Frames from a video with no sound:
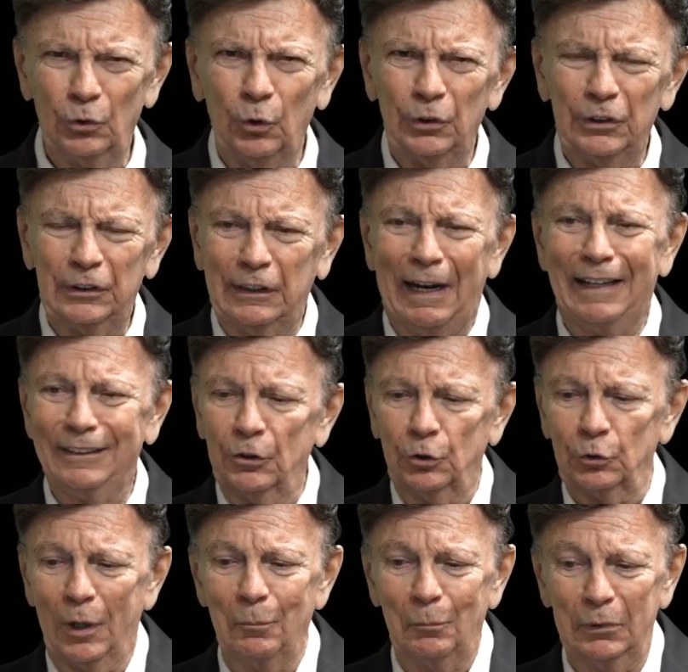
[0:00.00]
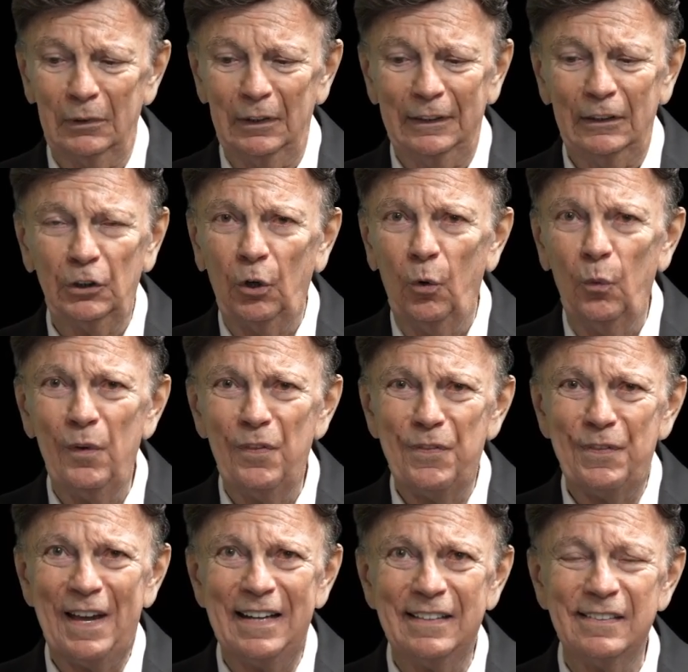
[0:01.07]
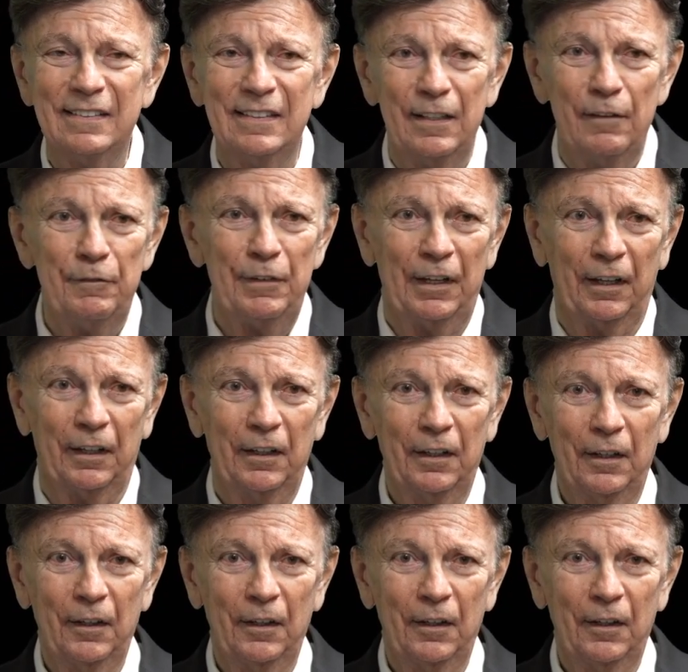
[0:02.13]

go to God grumbling, go with thanksgiving.